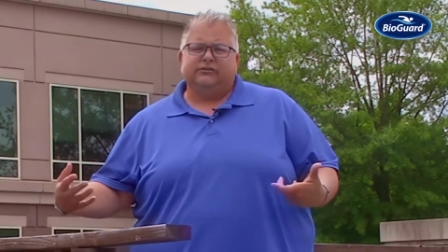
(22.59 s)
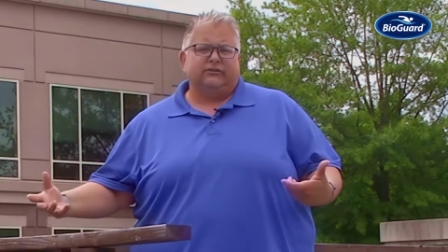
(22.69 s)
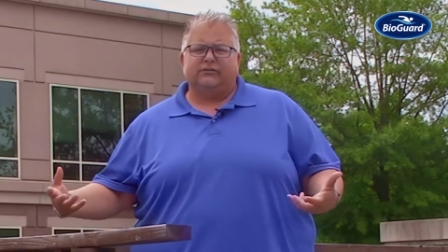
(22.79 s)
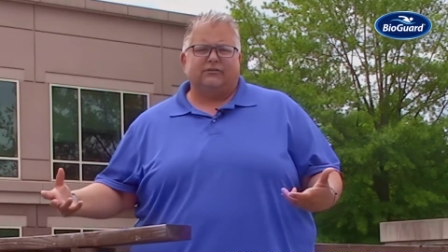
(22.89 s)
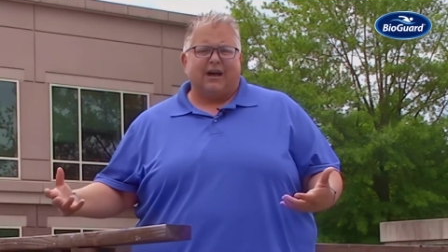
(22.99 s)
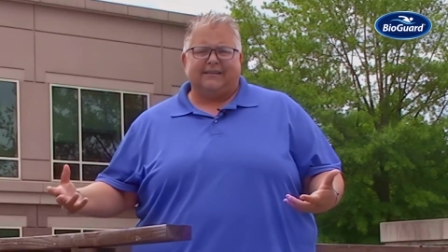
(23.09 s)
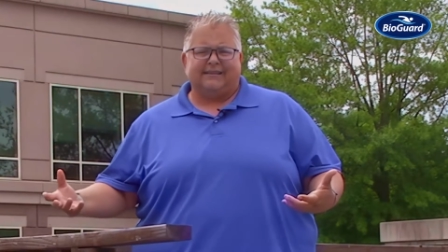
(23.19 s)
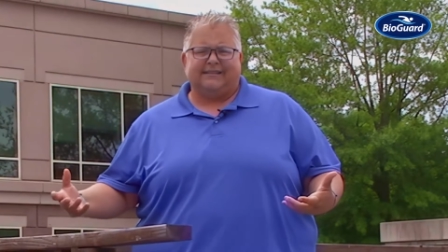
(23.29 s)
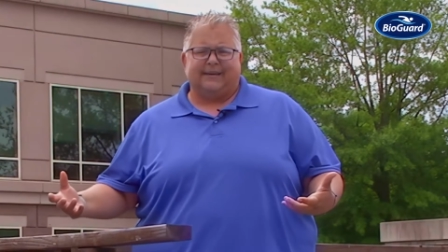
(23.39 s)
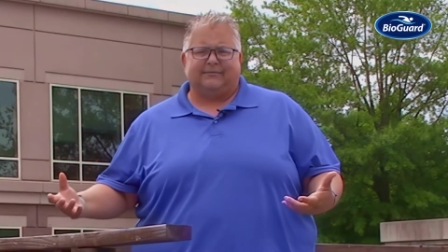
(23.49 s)
So they're not the
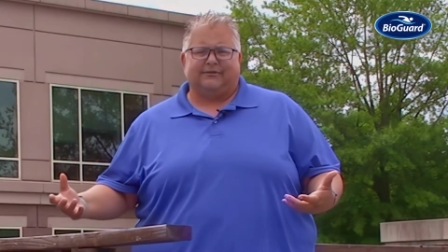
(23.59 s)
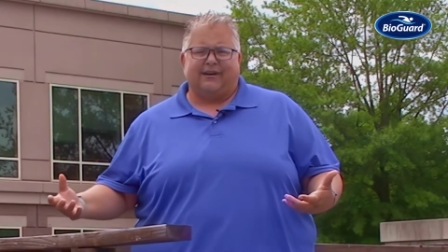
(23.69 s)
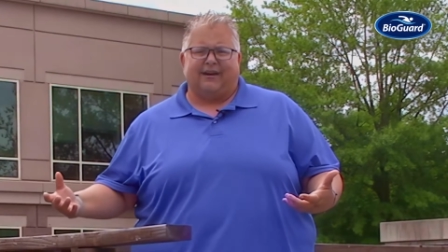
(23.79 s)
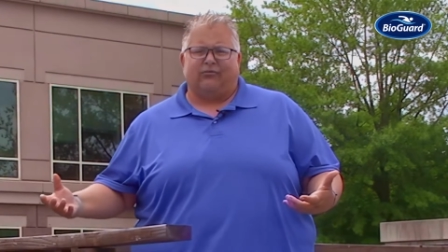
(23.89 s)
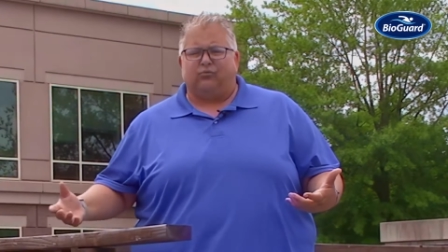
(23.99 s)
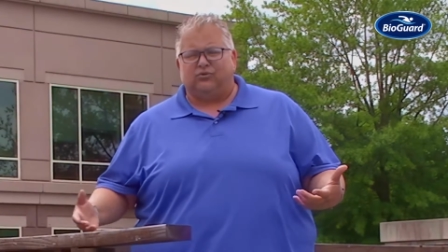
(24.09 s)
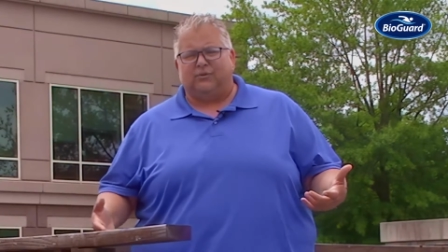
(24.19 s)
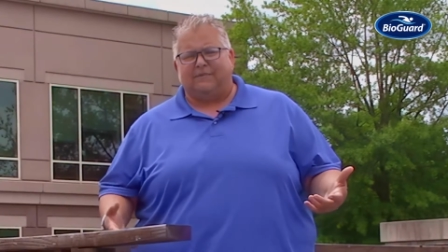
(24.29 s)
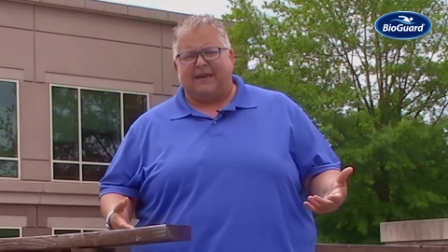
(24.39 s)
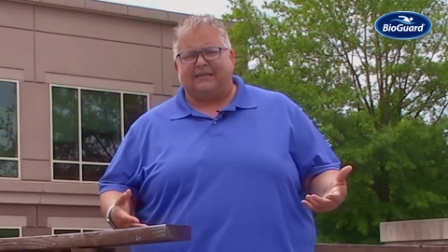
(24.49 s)
same strength, which
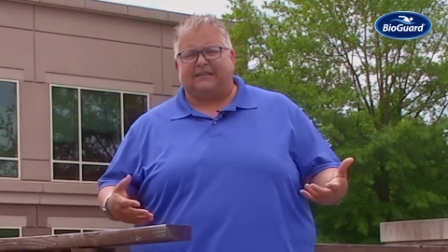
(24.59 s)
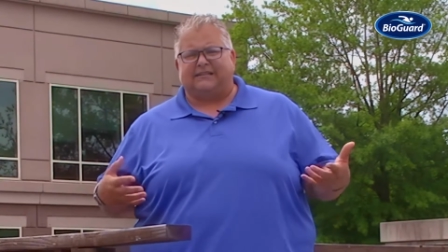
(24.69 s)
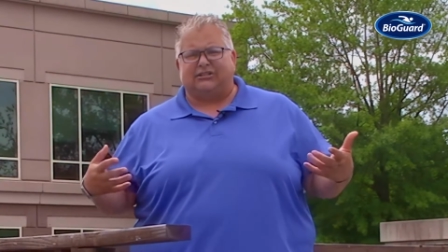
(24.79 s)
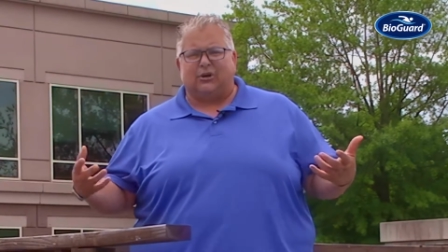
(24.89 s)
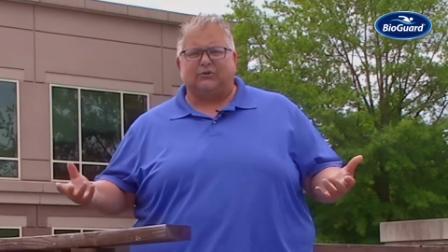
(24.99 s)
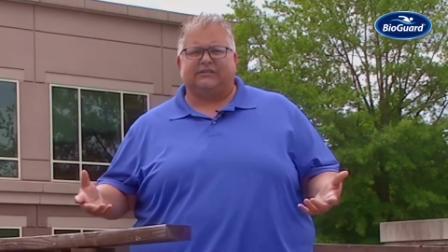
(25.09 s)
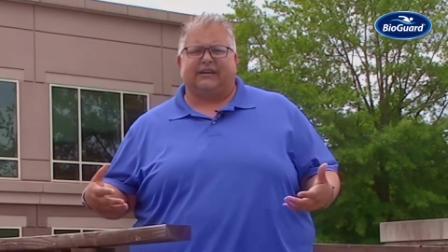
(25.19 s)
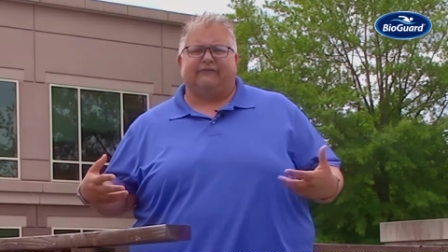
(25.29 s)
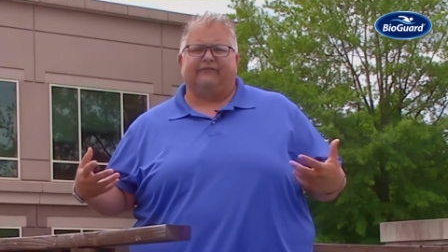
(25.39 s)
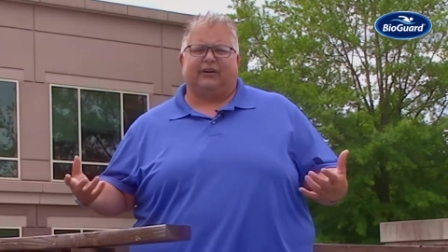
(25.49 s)
would make the
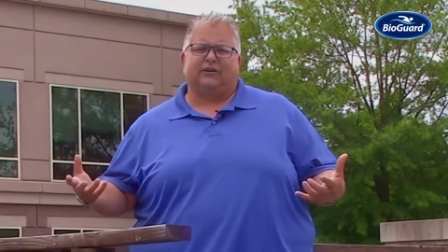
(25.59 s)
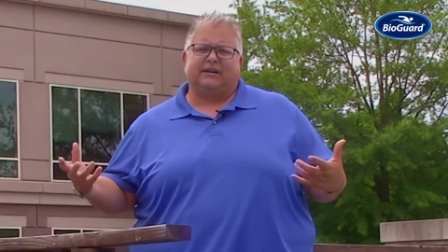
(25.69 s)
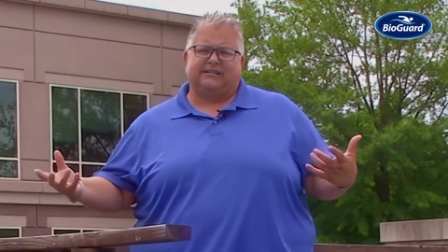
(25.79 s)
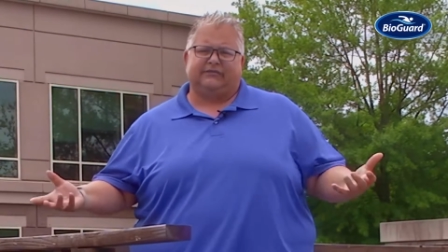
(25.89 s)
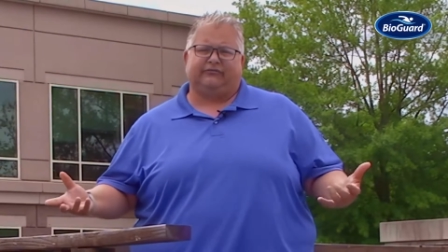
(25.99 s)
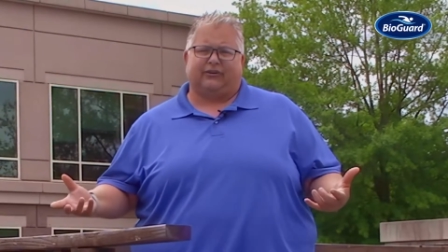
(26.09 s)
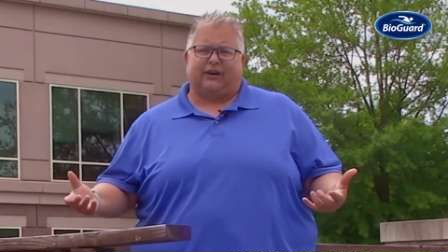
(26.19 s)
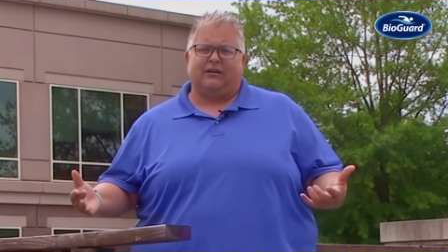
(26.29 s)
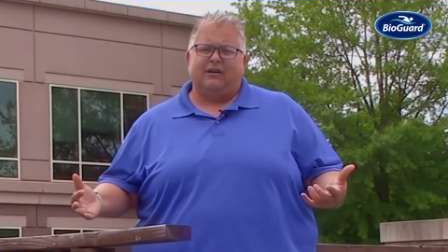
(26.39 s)
dosing very different